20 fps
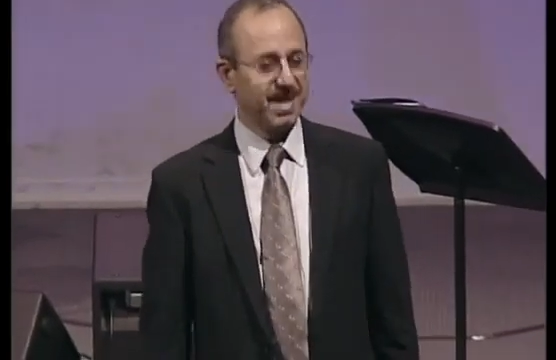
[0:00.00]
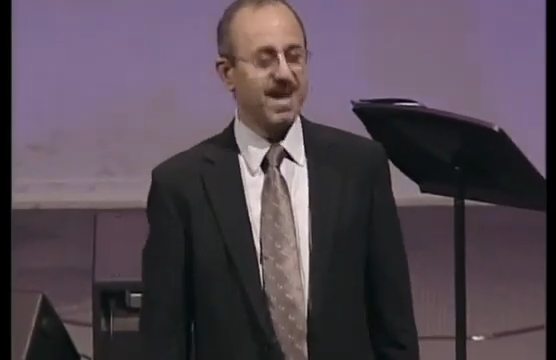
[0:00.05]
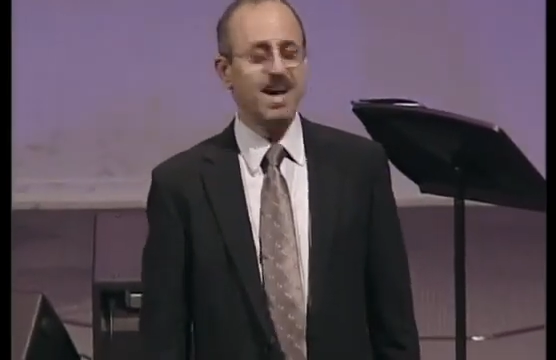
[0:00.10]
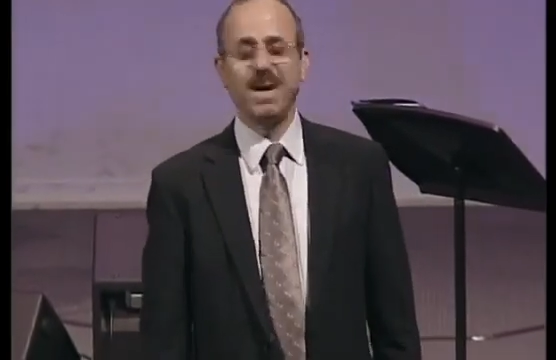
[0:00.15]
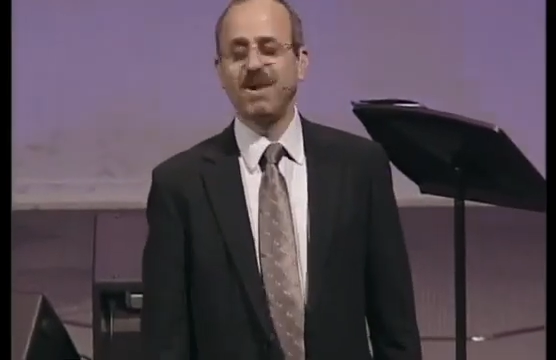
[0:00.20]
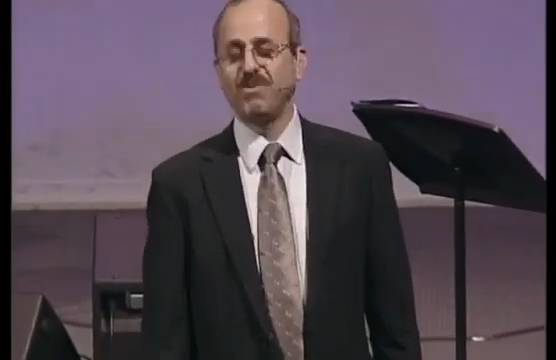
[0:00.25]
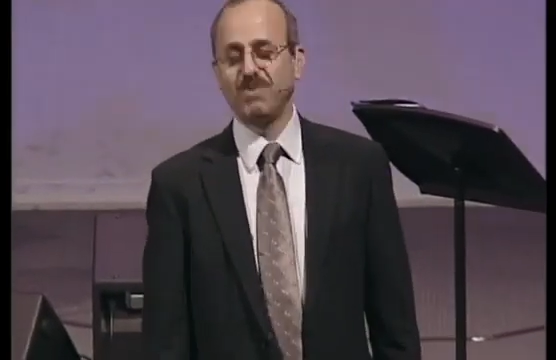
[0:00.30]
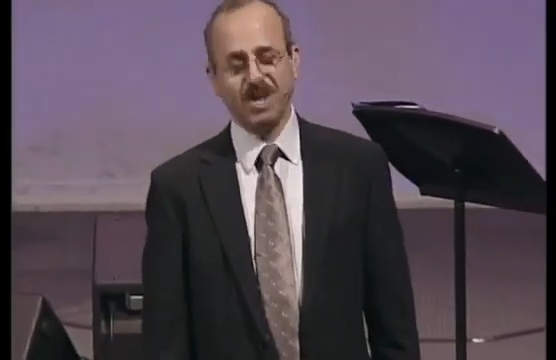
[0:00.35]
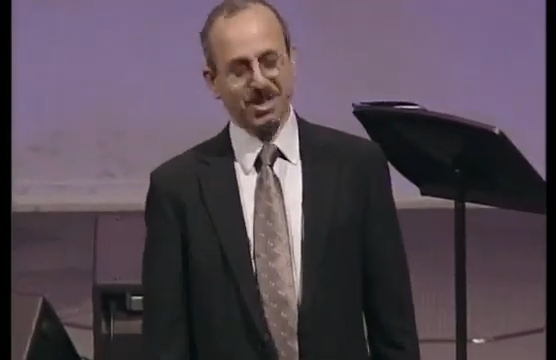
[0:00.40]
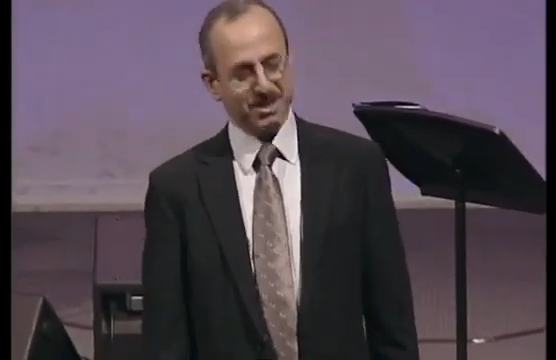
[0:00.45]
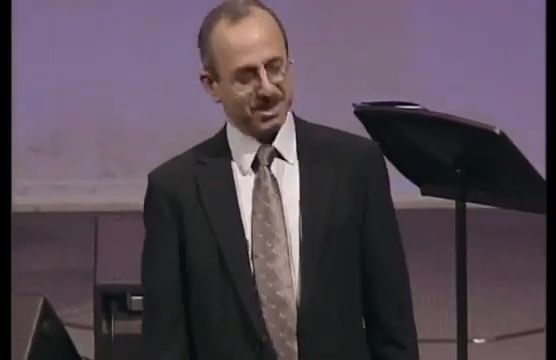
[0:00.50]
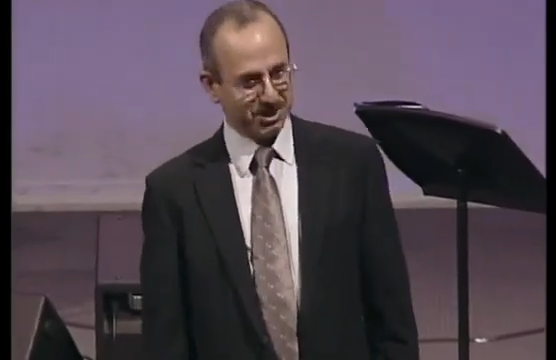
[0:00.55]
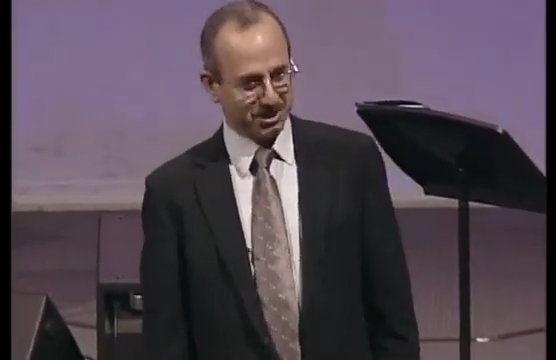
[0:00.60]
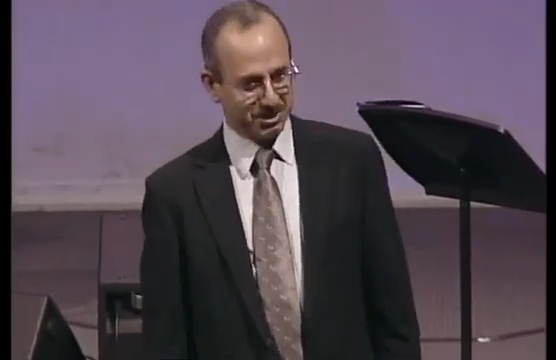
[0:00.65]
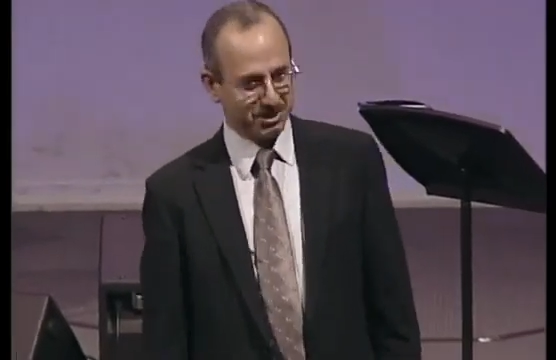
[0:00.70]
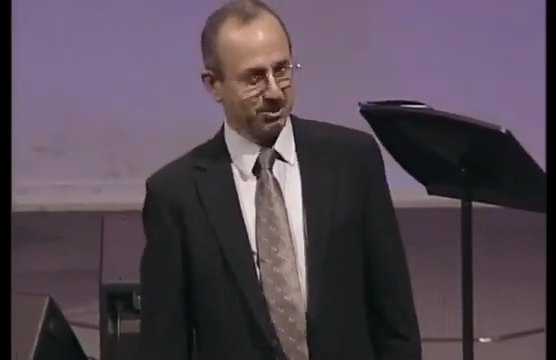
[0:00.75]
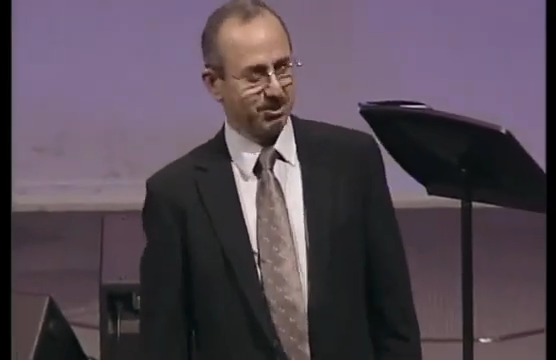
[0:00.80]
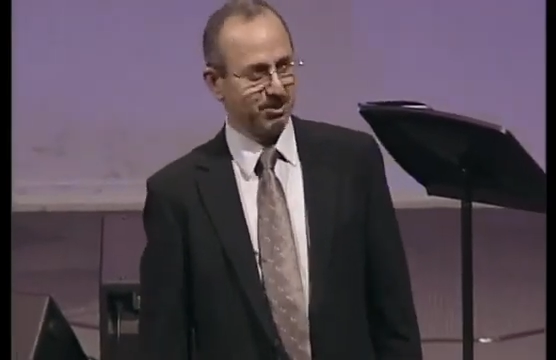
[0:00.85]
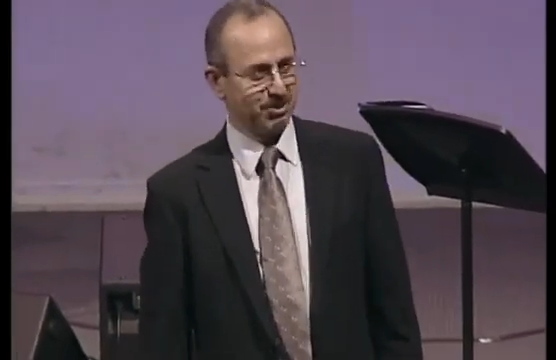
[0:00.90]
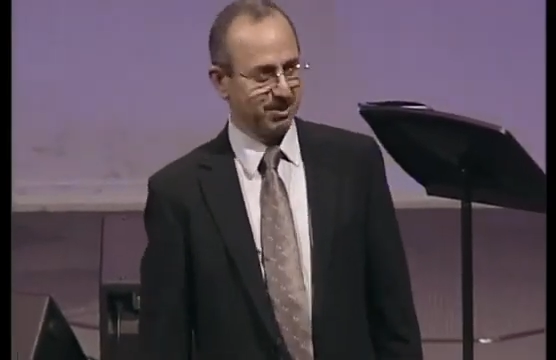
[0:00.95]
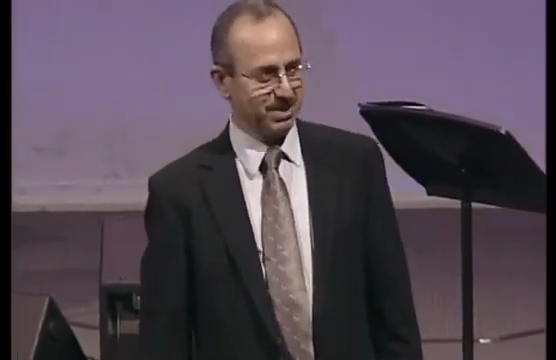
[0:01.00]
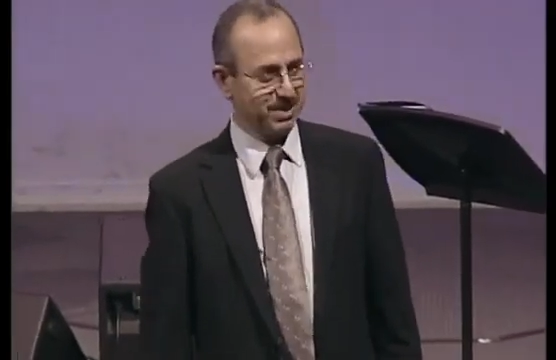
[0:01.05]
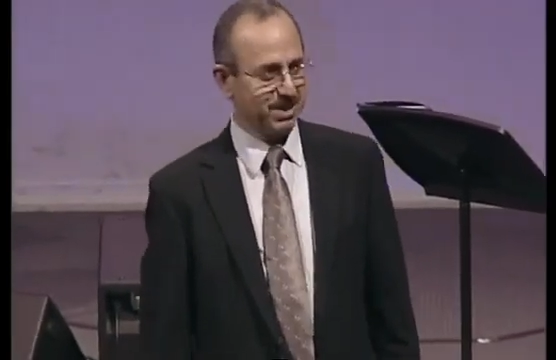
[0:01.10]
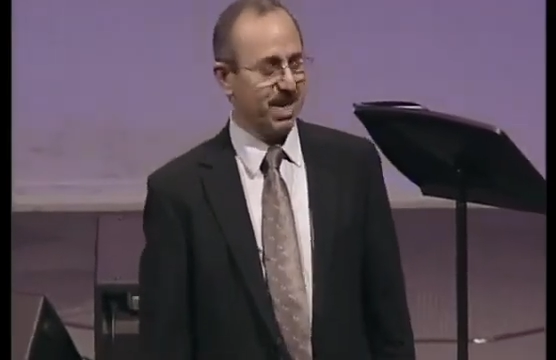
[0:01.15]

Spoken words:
I have other stories,